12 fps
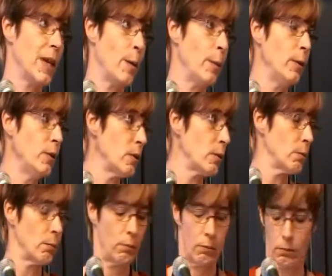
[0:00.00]
tables,
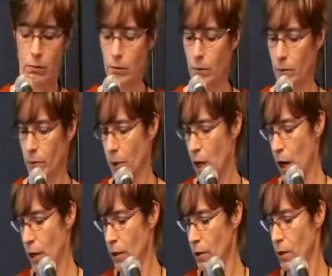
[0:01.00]

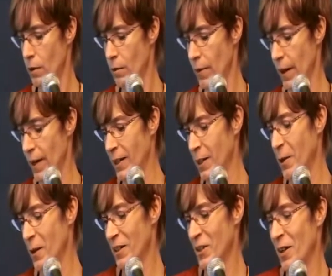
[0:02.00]
carts, thank
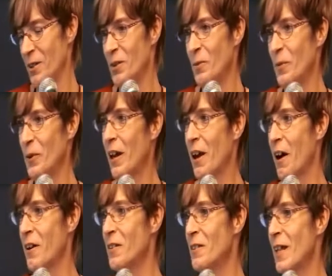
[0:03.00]
you, adjustable
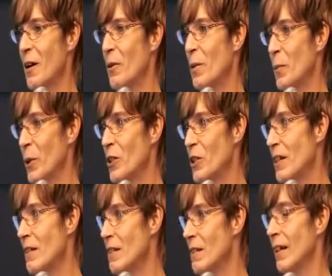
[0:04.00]
carts that we
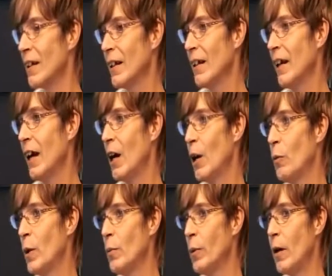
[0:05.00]
purchased.
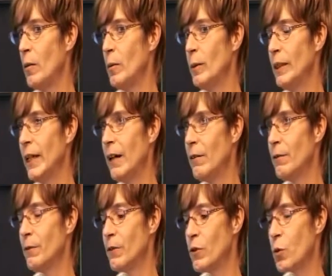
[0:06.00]
We probably
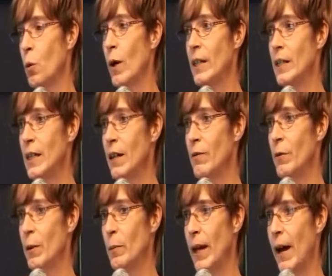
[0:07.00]
have 20
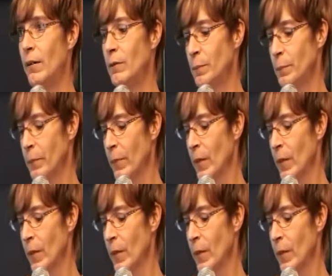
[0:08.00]
of them now.